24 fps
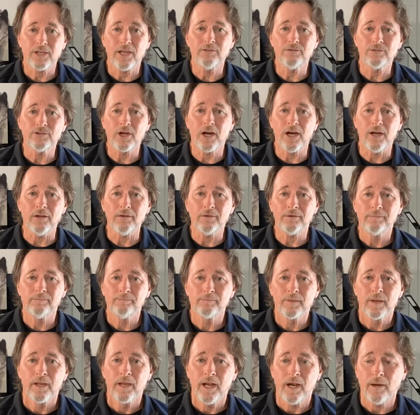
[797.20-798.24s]
Save a child.
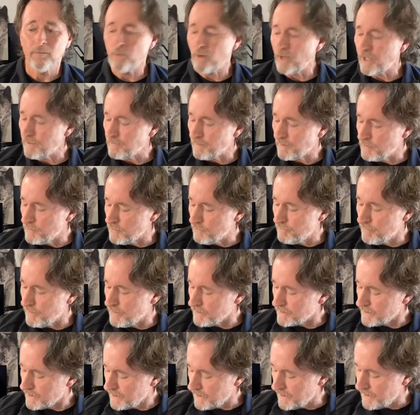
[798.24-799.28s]
I'm writing my new
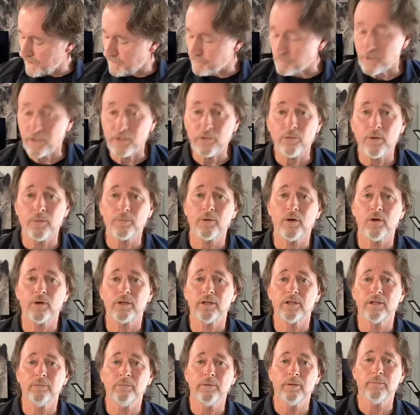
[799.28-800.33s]
book, and I'm telling you what, I'm
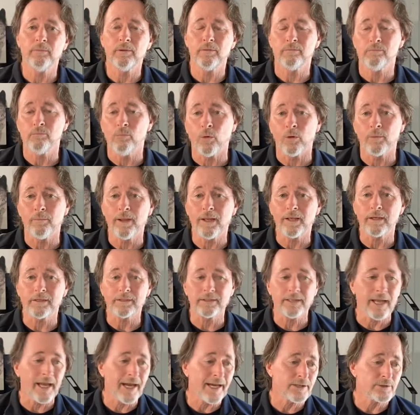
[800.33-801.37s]
talking a little bit more
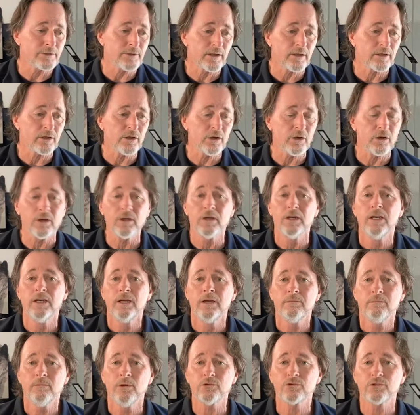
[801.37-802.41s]
about attacks that occur,
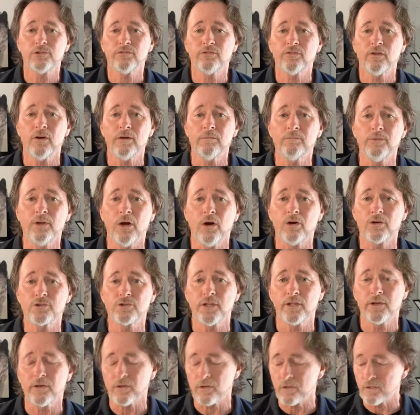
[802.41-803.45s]
mostly from
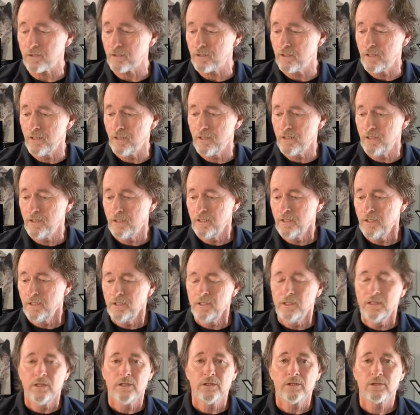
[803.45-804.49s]
dogs that are
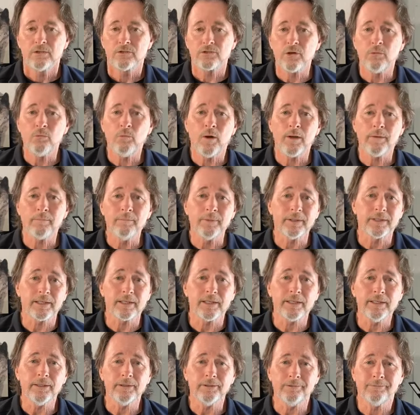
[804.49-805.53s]
somewhat
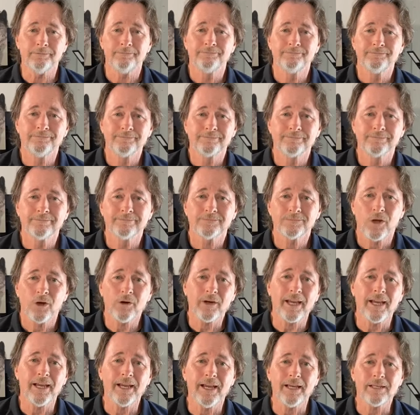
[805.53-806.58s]
mentally ill.
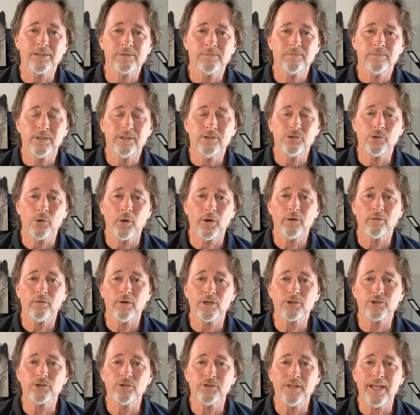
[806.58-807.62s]
Okay, guys, enjoy the
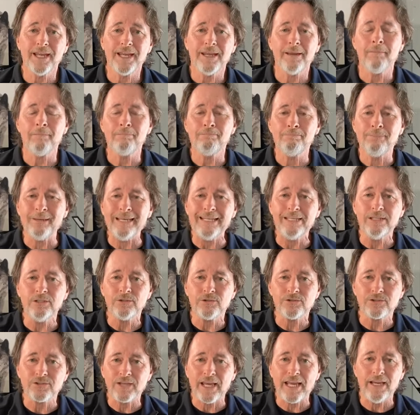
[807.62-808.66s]
rest of your day.
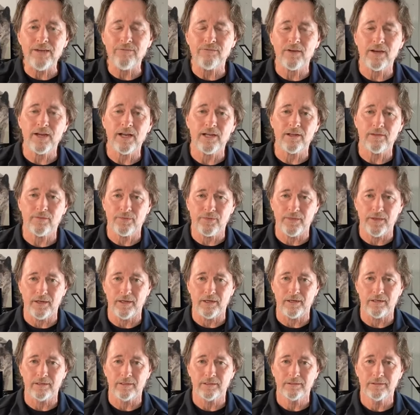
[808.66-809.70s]
Be safe out
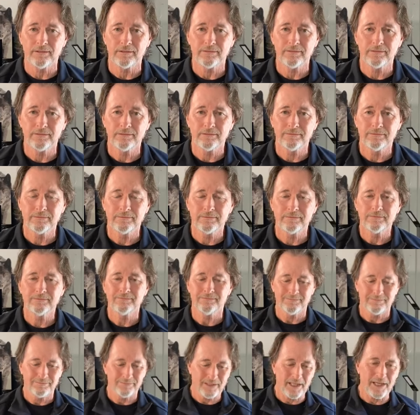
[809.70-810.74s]
there.
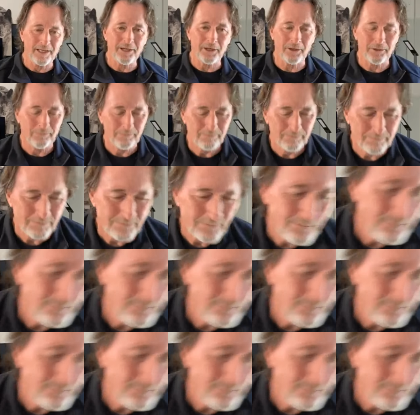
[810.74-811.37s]
Take care.